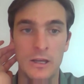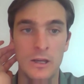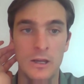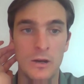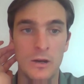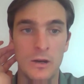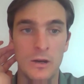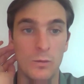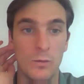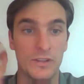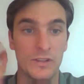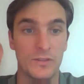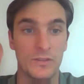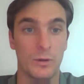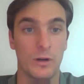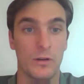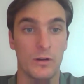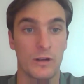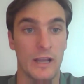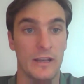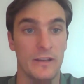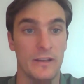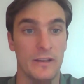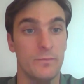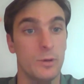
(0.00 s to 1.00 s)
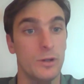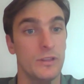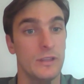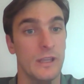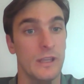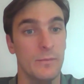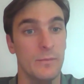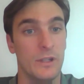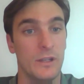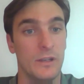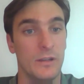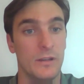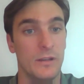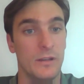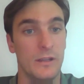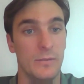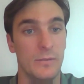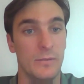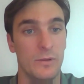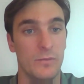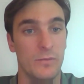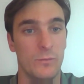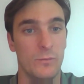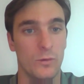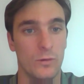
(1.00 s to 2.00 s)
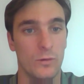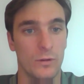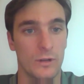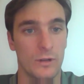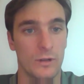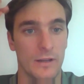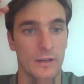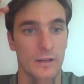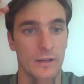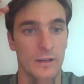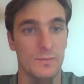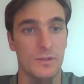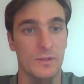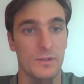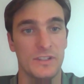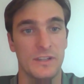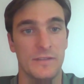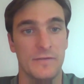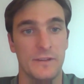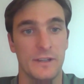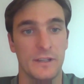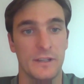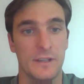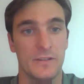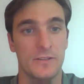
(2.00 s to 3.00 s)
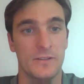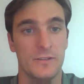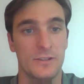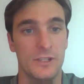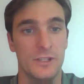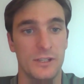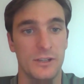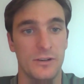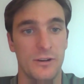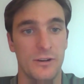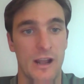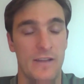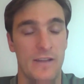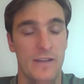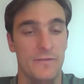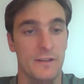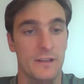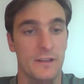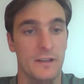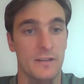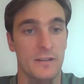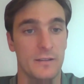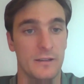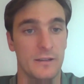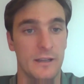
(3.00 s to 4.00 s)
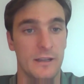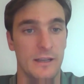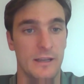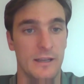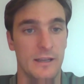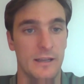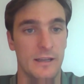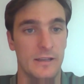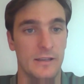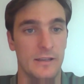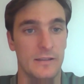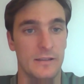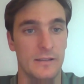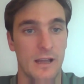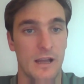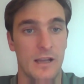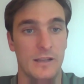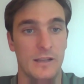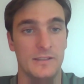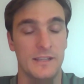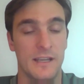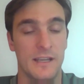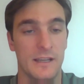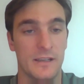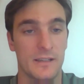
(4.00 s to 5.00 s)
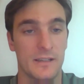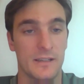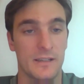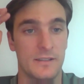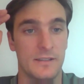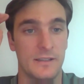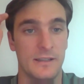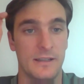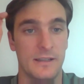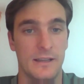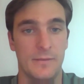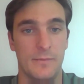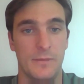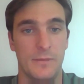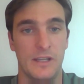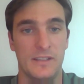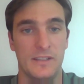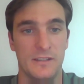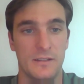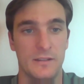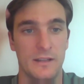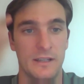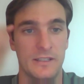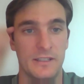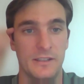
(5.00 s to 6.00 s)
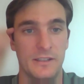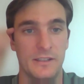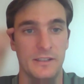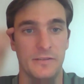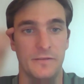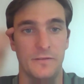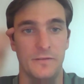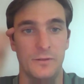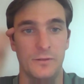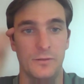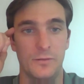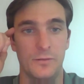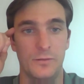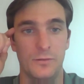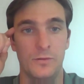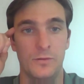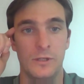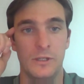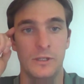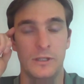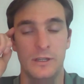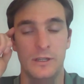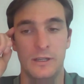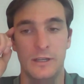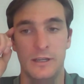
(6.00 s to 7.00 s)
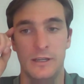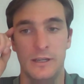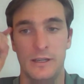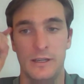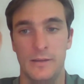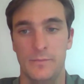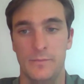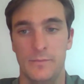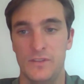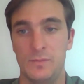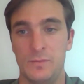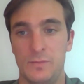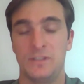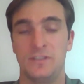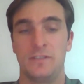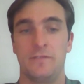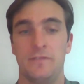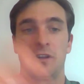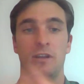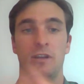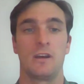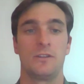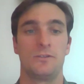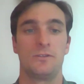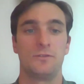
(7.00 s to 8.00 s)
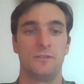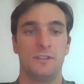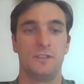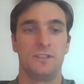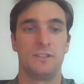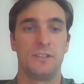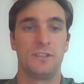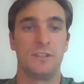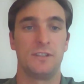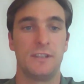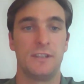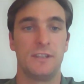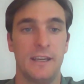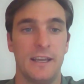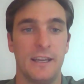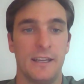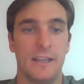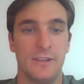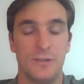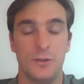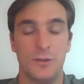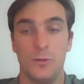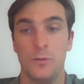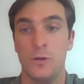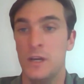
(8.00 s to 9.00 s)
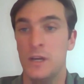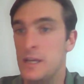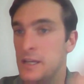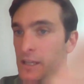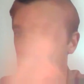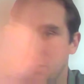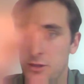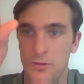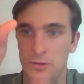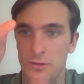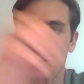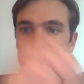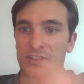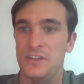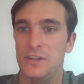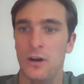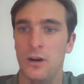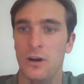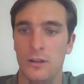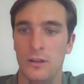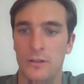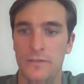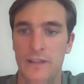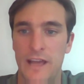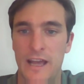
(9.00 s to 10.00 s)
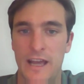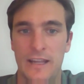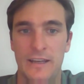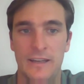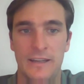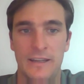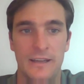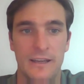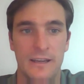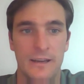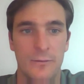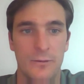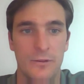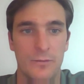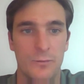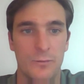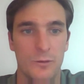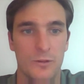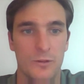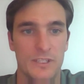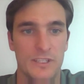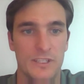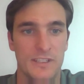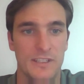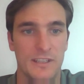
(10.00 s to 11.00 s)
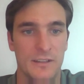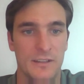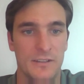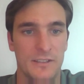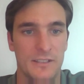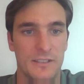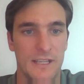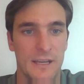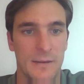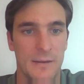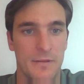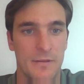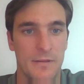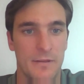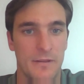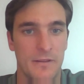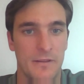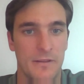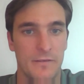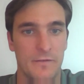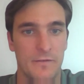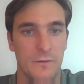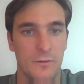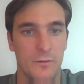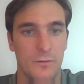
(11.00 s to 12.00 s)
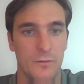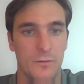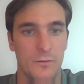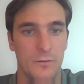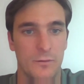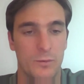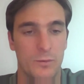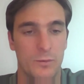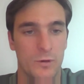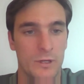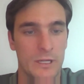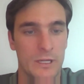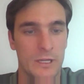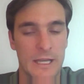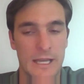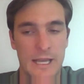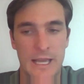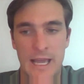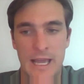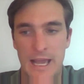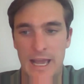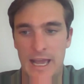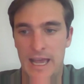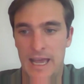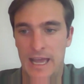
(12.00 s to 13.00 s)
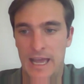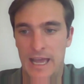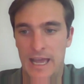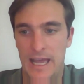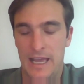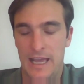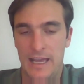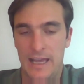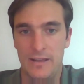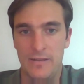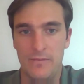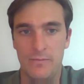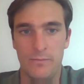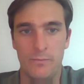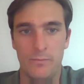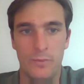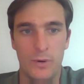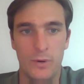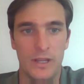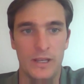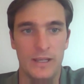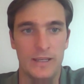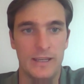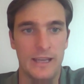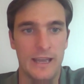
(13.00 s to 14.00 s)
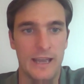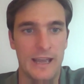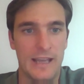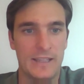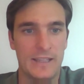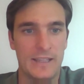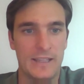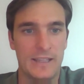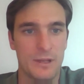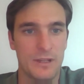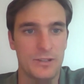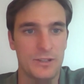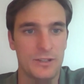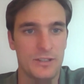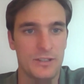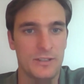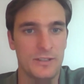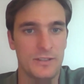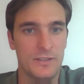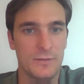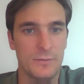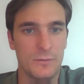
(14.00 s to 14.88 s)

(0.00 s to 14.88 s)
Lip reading: we as well kind of put them in a bit more kind of specific geographic context by selecting a few specific countries. So you can see all of that with more detail and depth in the full report. But as mentioned,